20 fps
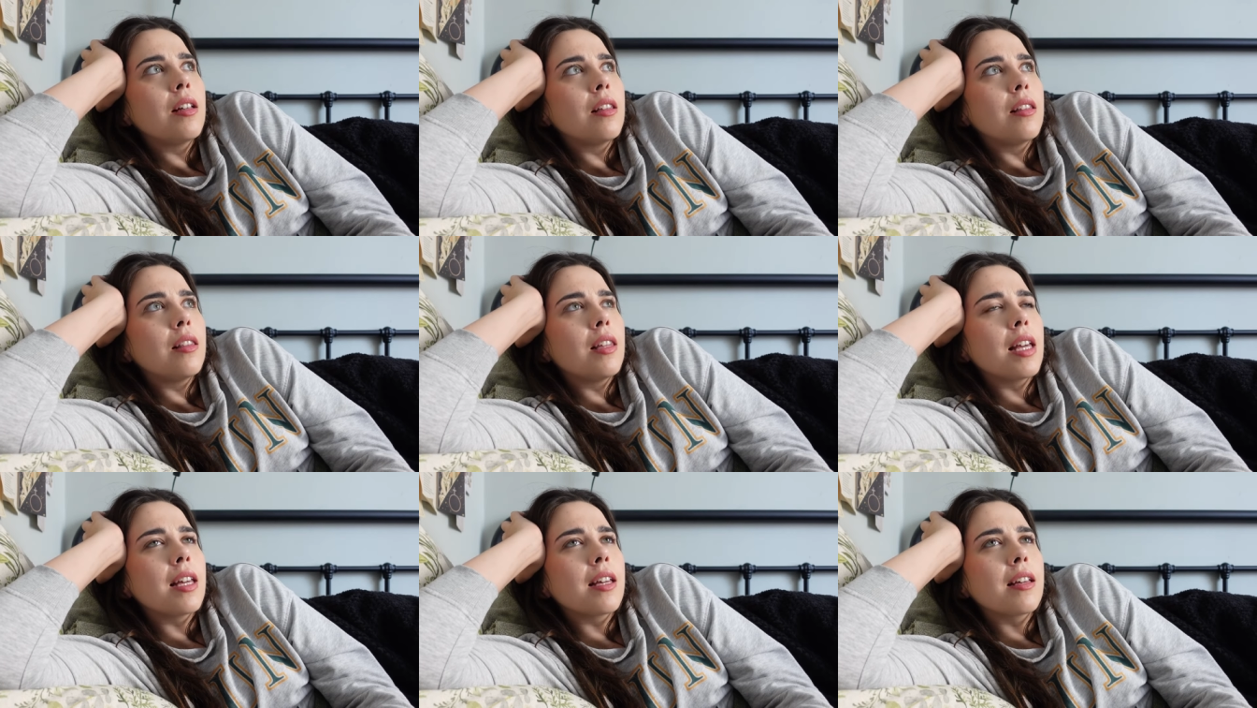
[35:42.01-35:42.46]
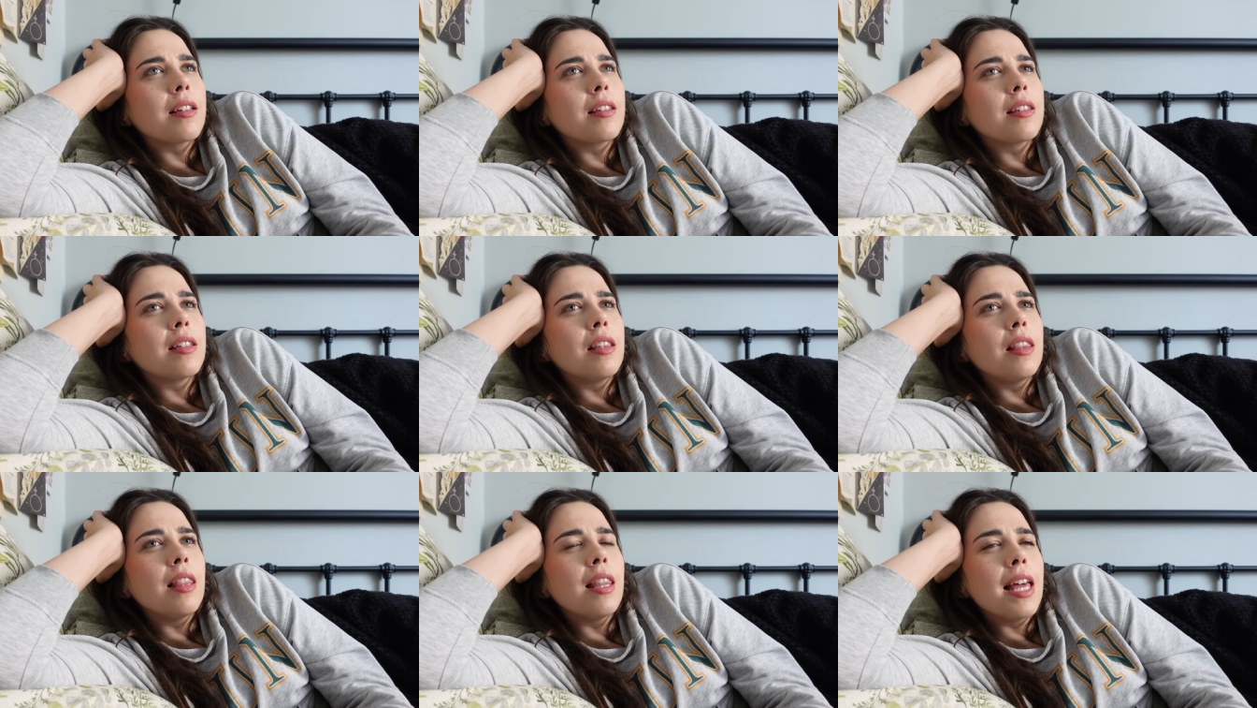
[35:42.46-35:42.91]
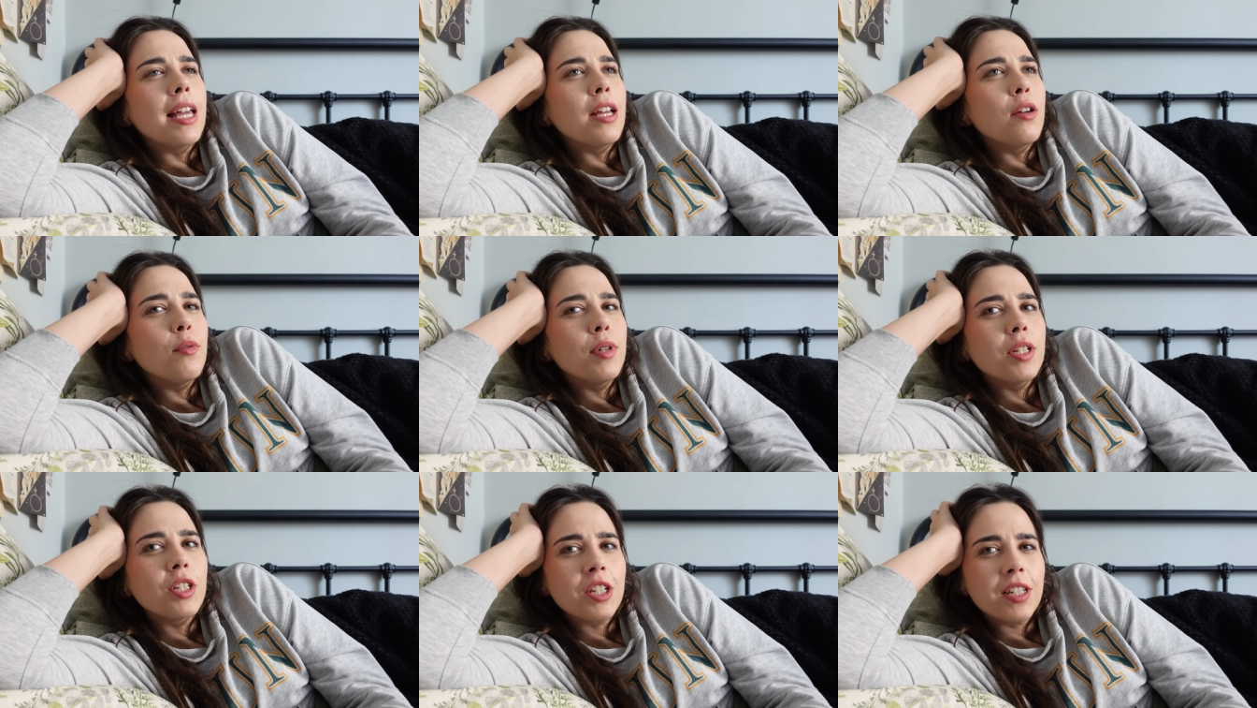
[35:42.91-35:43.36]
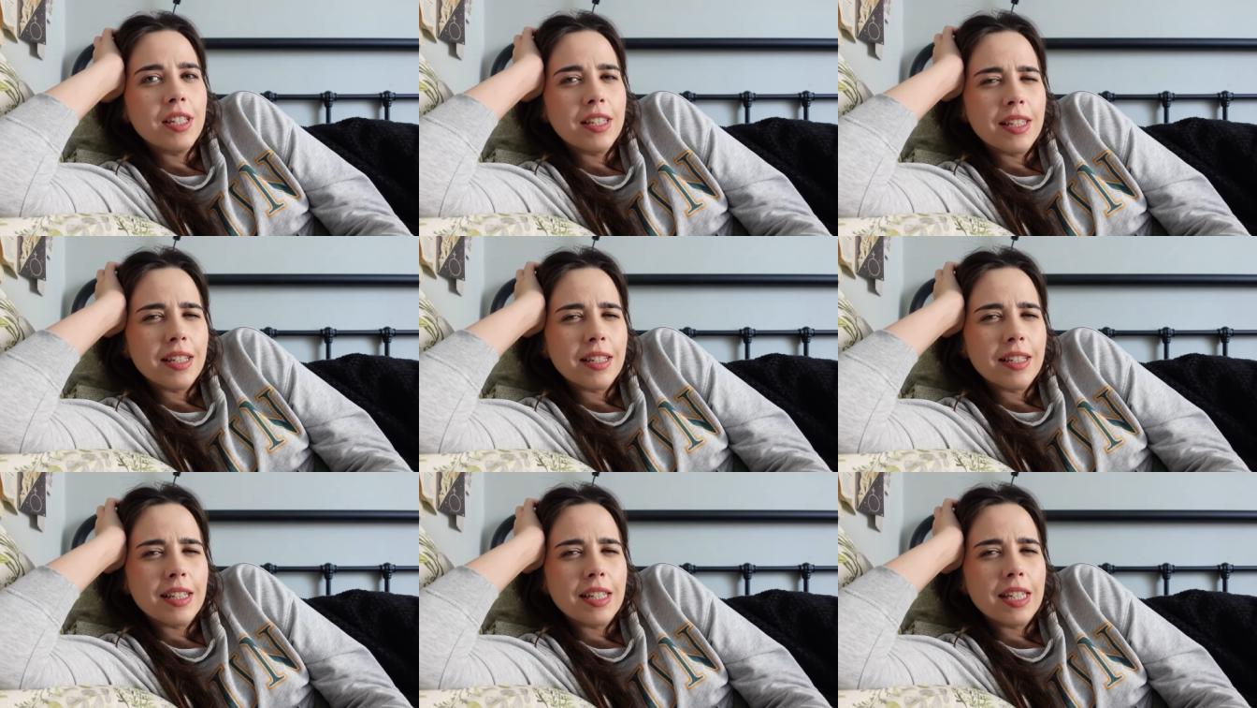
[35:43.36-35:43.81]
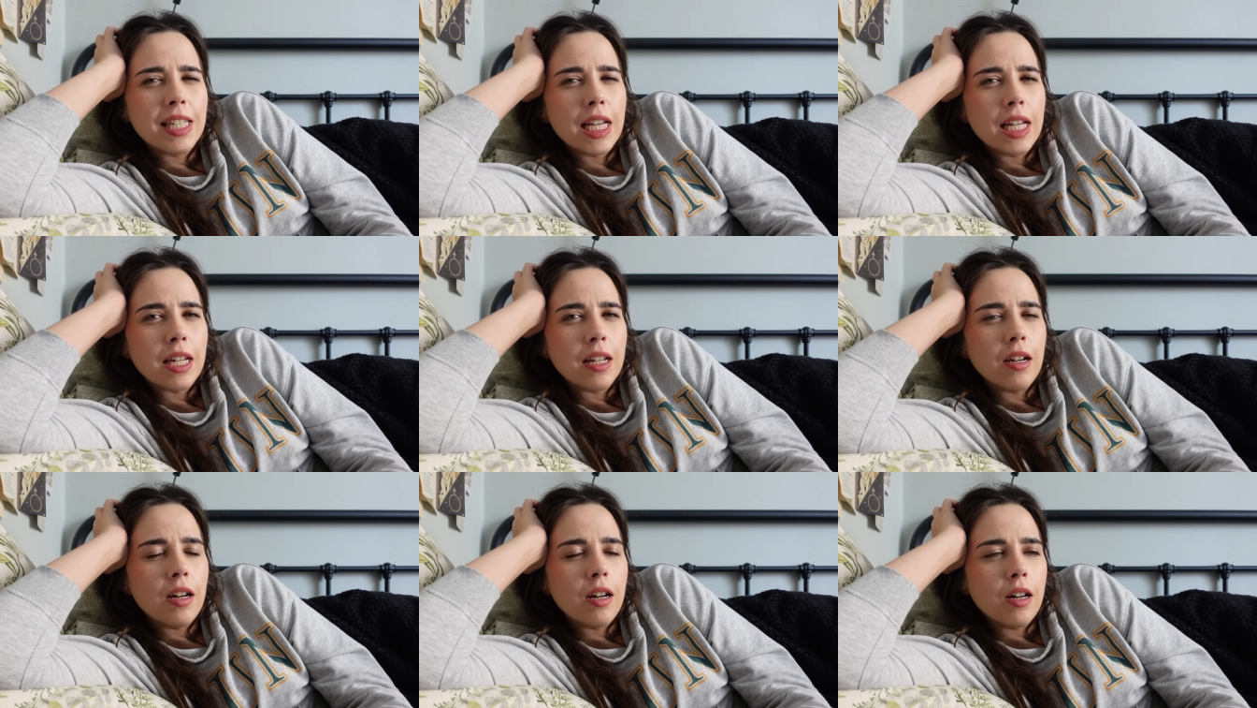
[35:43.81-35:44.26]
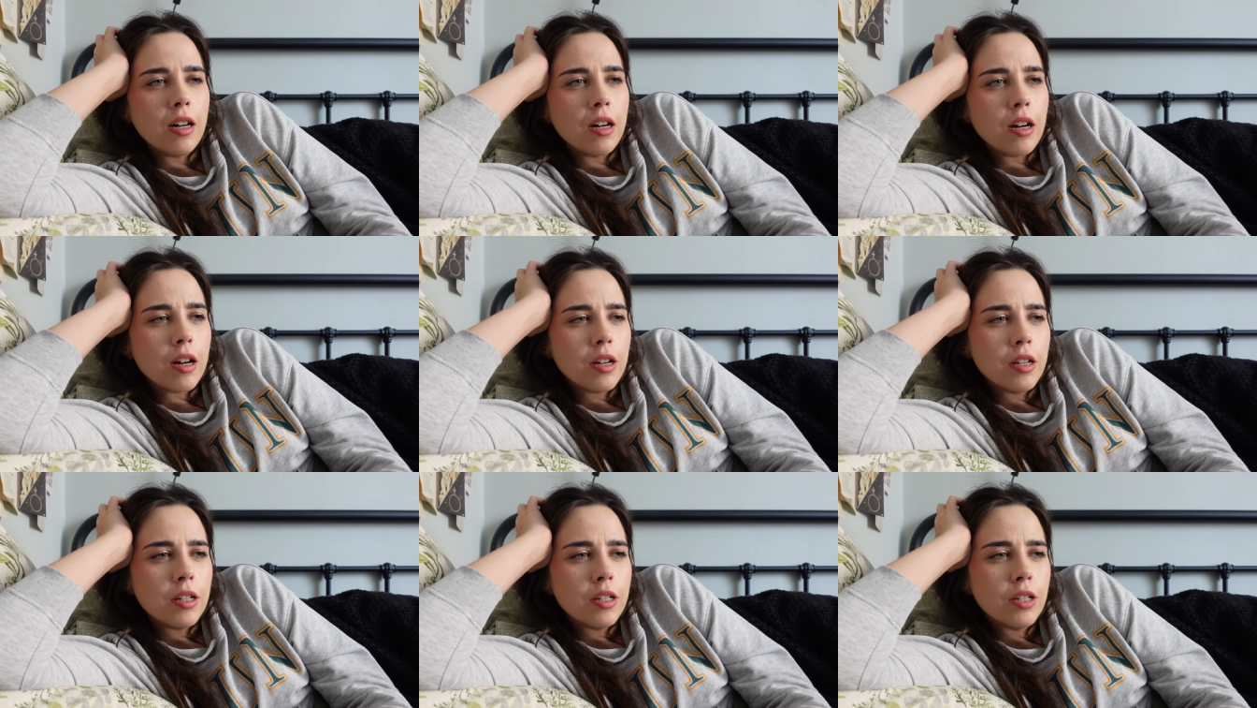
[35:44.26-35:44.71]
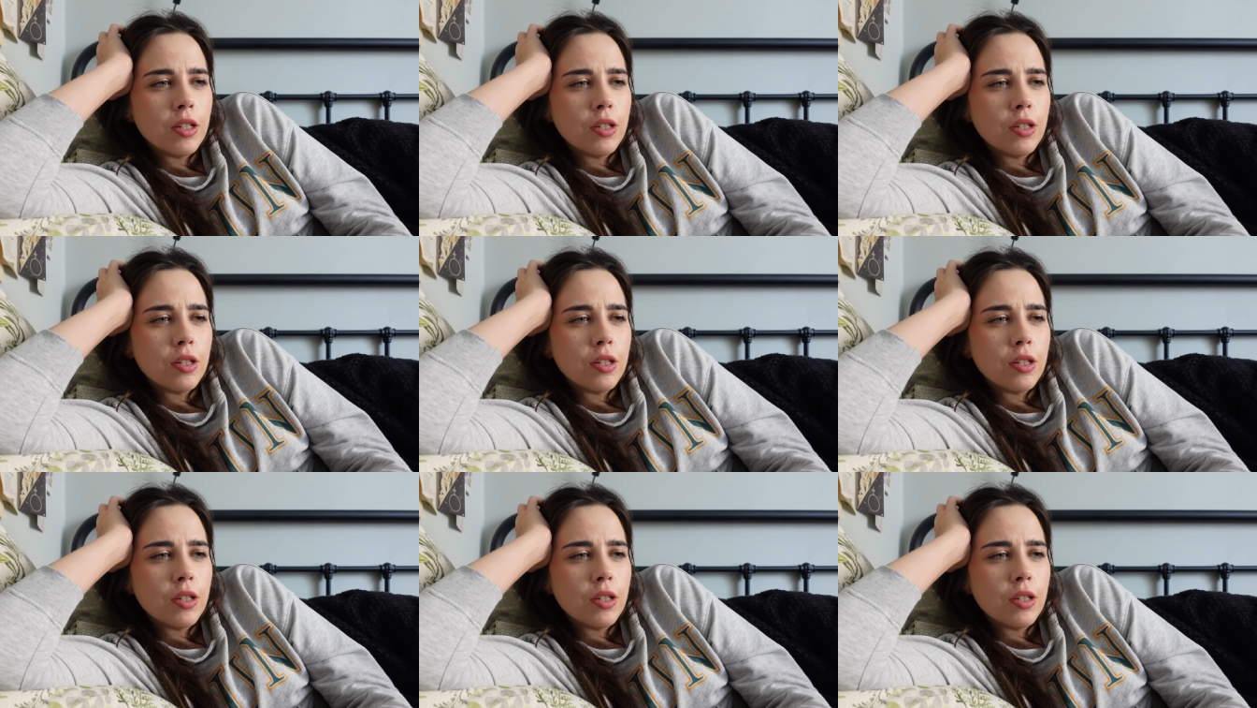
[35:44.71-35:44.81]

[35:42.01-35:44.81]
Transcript: like, the language isn't that hard